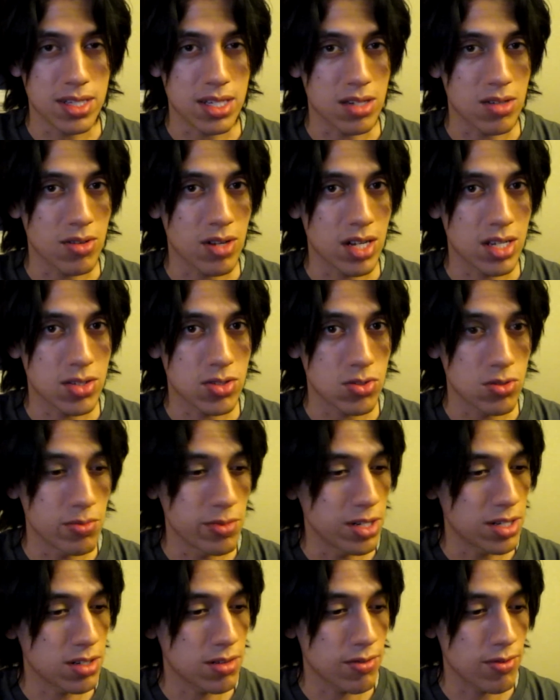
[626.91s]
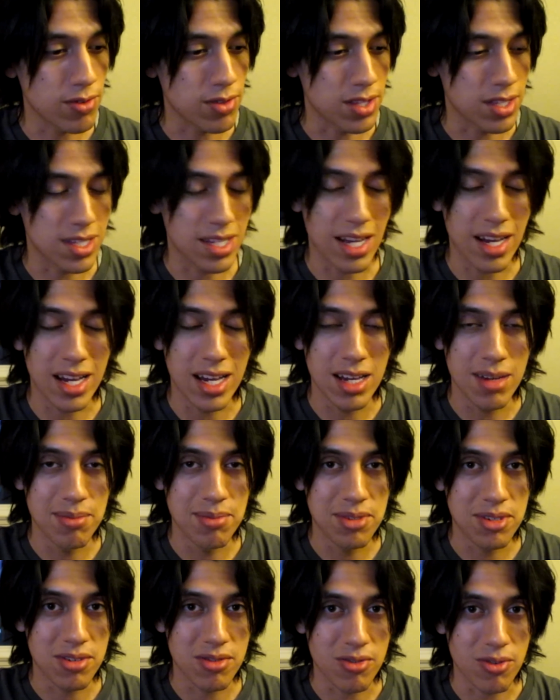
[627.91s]
Thank you guys so much for the
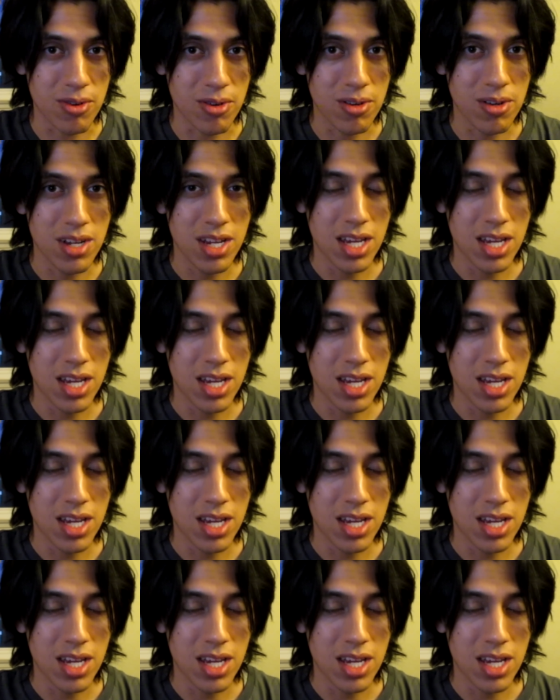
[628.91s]
times, for